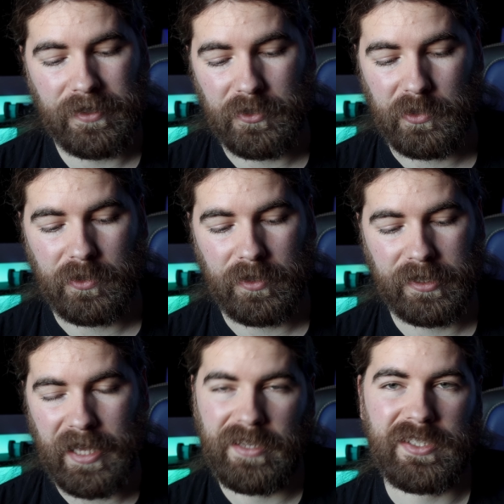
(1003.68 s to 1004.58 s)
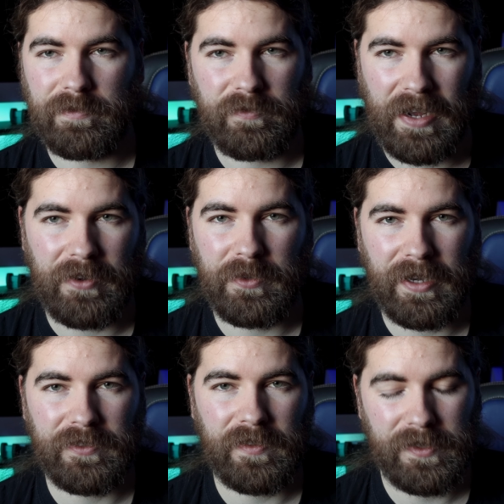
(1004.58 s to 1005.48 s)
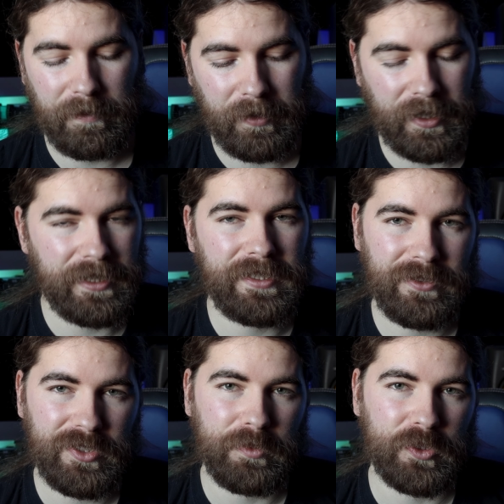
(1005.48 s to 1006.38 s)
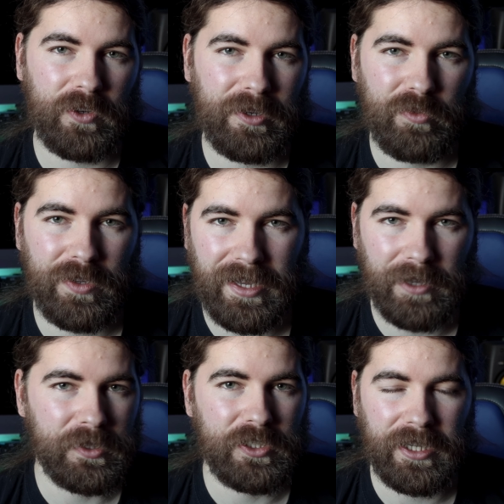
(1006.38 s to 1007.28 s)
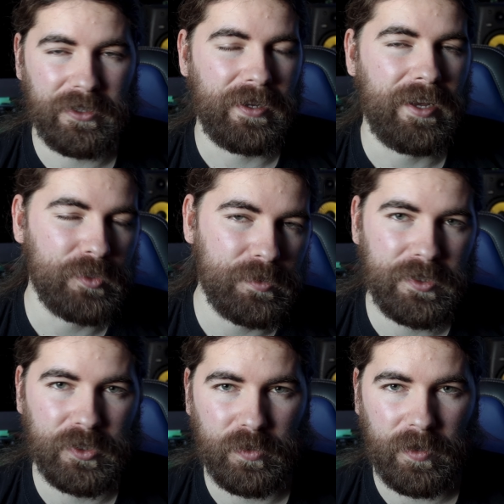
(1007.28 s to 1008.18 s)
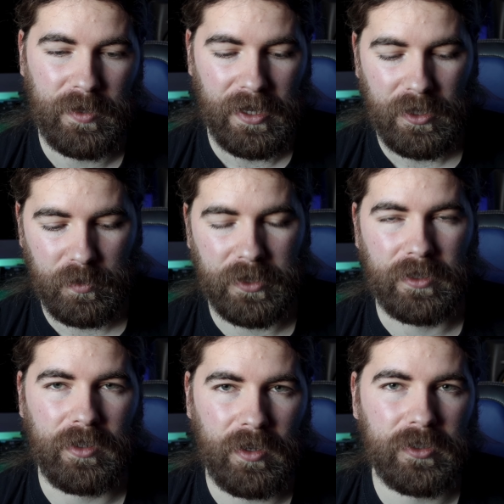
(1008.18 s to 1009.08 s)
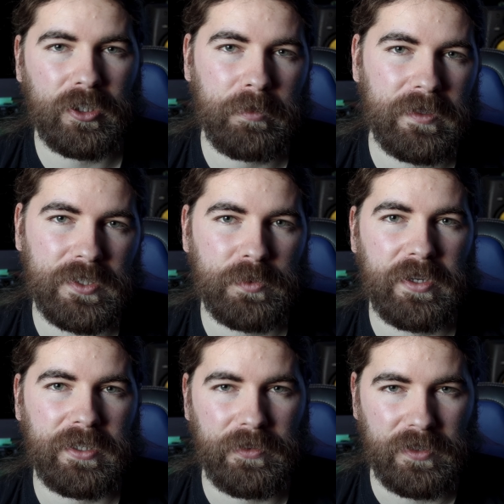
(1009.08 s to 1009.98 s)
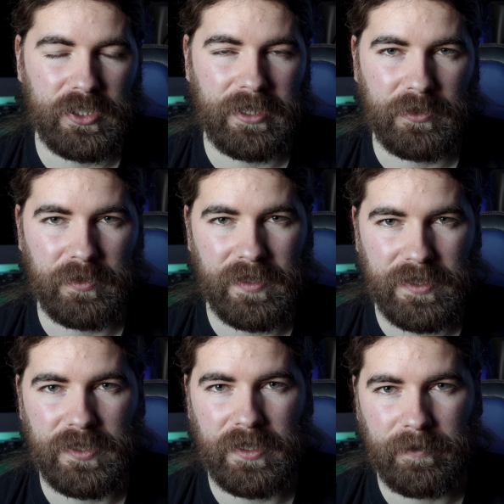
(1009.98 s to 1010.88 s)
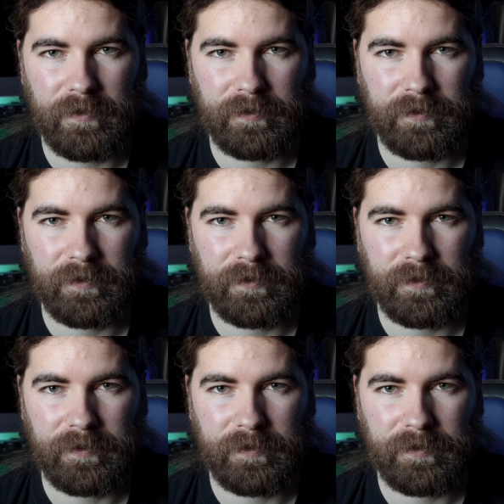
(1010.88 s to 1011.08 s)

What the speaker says: and you're getting some value out of this, please do subscribe. Really helps the channel, helps me to grow. We've got a lot coming this way on the channel this year.